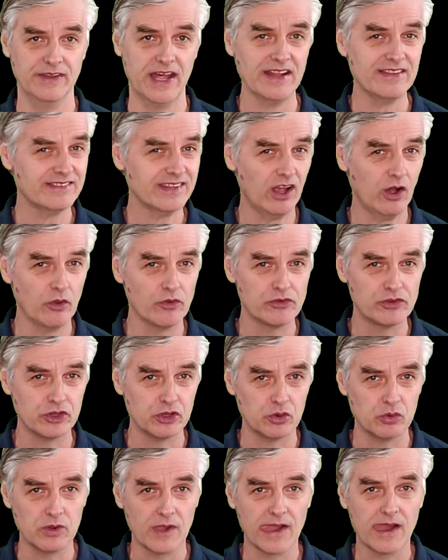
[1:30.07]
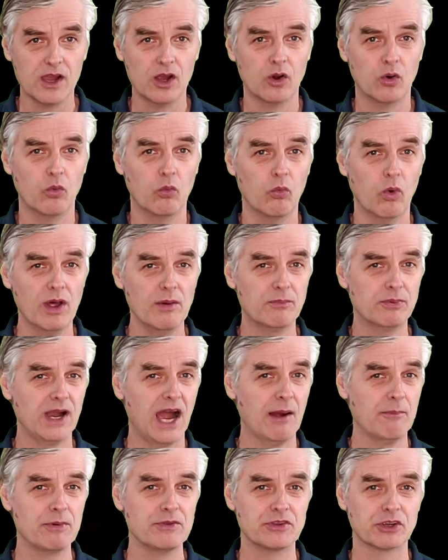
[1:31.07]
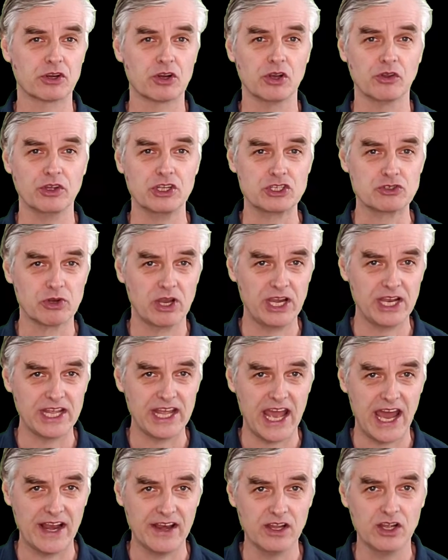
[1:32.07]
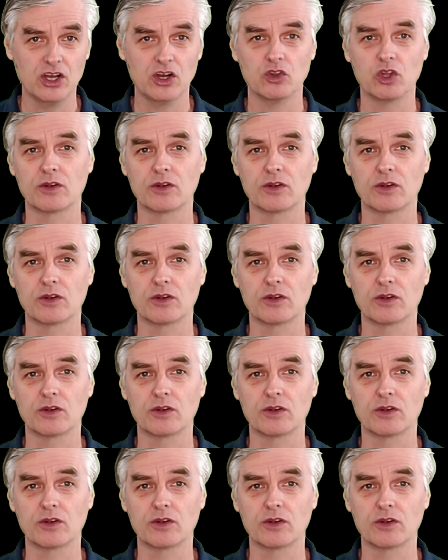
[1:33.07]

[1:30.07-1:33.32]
That tells you what properties are currently trading at.